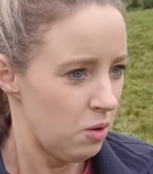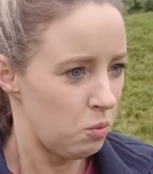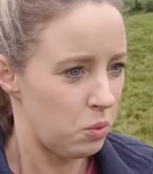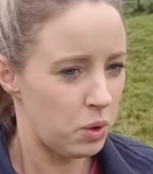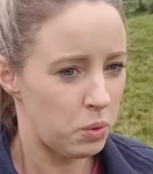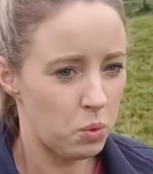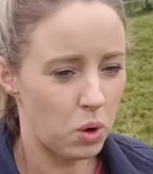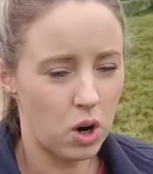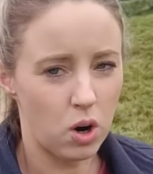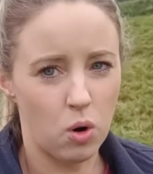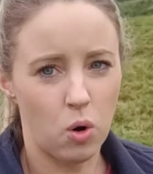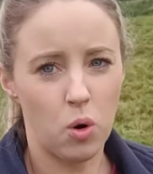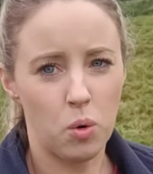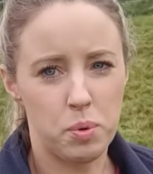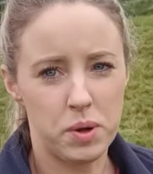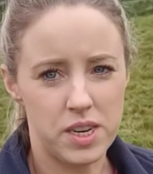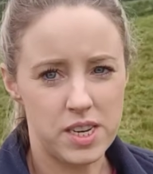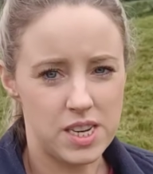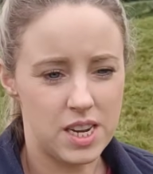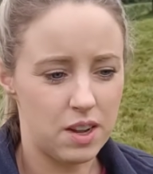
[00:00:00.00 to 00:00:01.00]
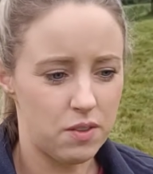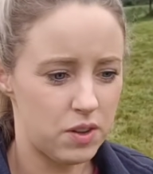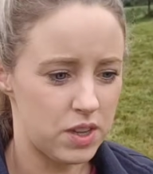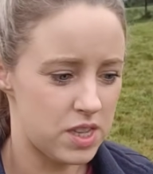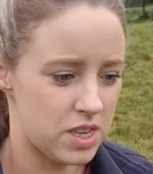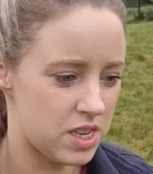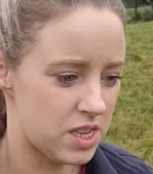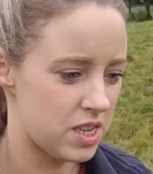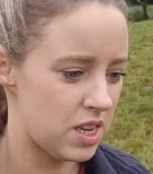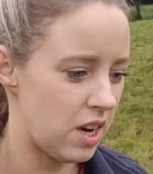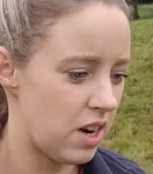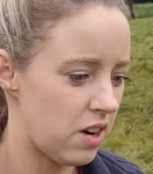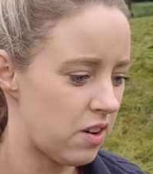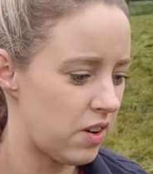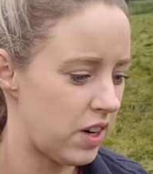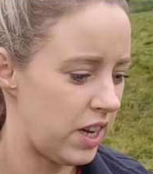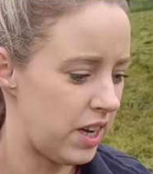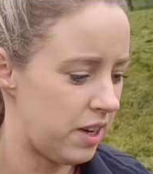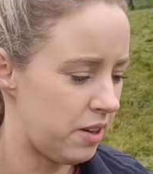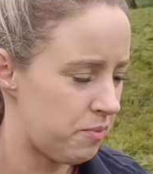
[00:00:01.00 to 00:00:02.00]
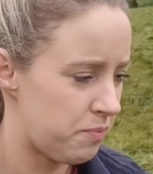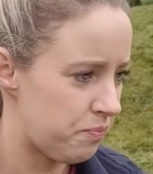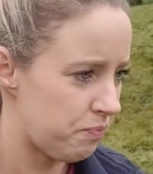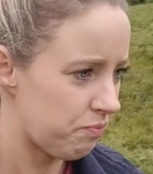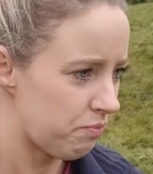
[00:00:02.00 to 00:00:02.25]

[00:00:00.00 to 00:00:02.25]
We were hoping to give it slurry